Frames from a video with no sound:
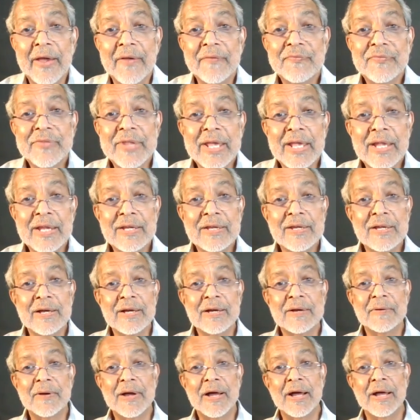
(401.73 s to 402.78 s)
And then
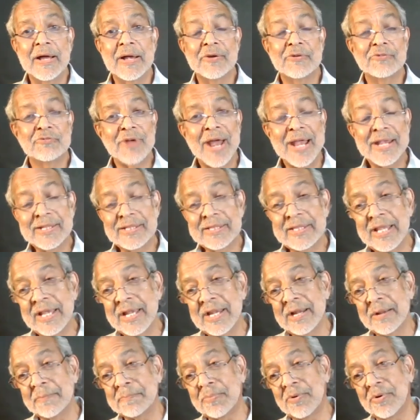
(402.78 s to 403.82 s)
uh, uh, right
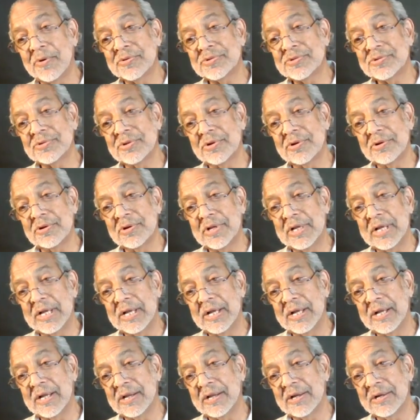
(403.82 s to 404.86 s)
then, Apostle
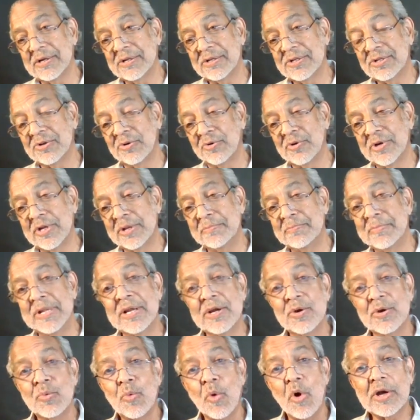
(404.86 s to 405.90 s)
uh, Tony
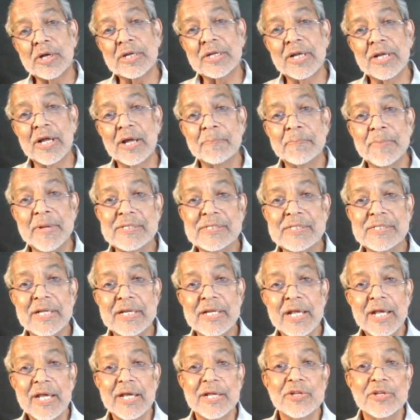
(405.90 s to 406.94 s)
Miller walked up and
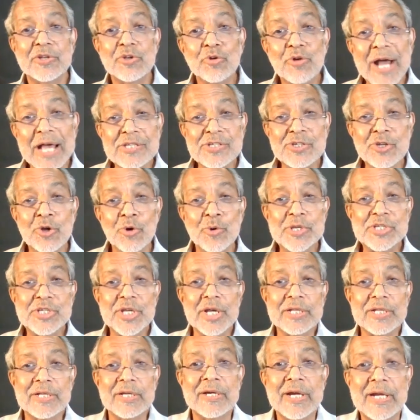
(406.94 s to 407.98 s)
said, you guys know
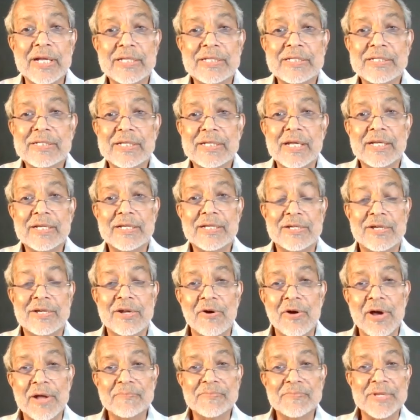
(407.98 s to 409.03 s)
each other? I said,
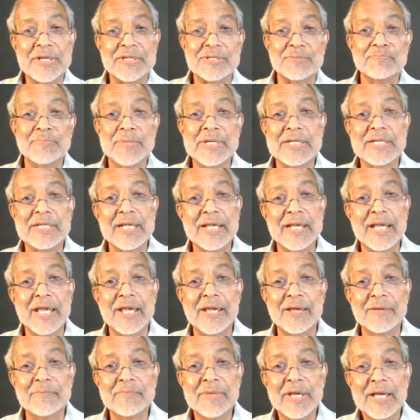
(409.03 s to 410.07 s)
no, I'm just meeting
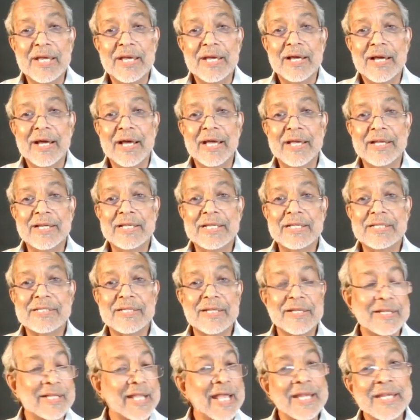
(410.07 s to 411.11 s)
him. And he
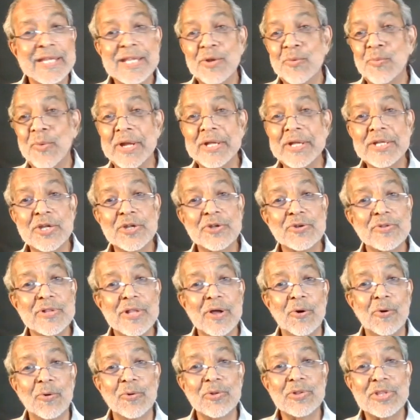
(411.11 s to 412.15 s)
said, then he went into
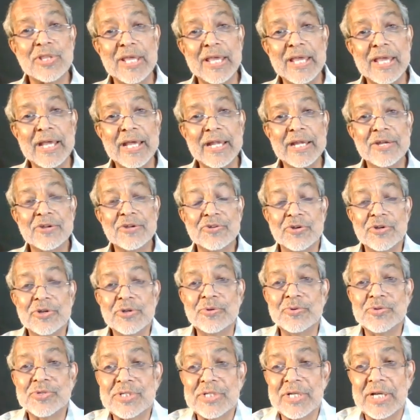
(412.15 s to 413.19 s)
the whole thing and
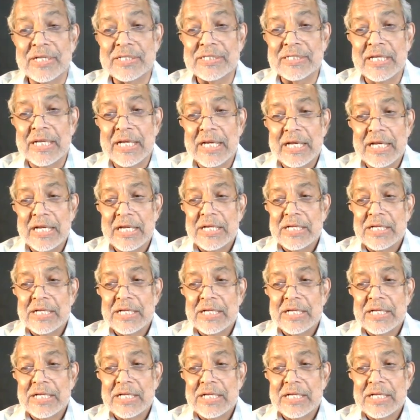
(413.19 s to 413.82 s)
introduced us.